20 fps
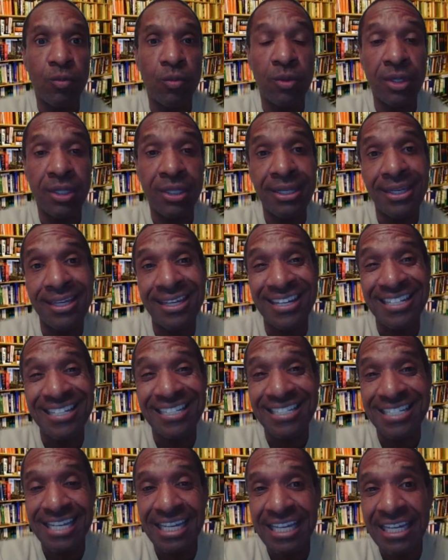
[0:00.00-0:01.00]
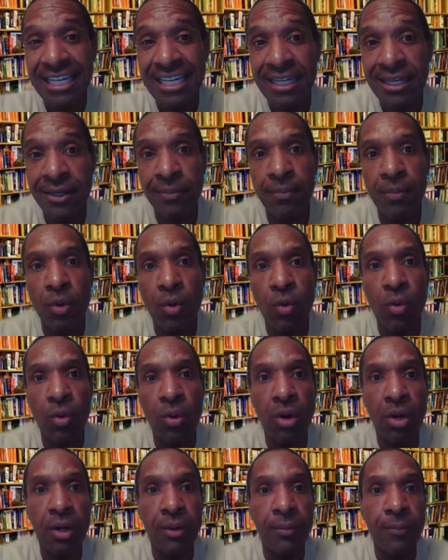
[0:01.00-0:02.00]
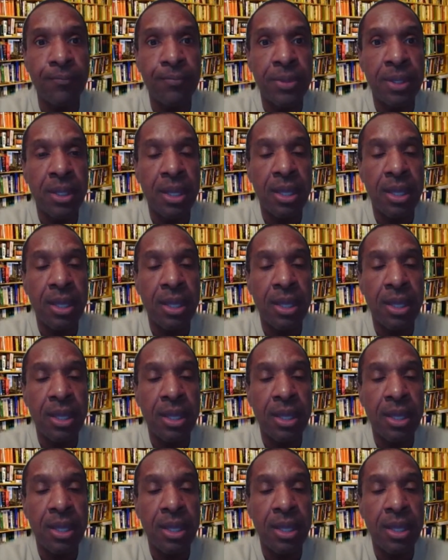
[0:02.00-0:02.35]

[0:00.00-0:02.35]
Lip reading: really a team or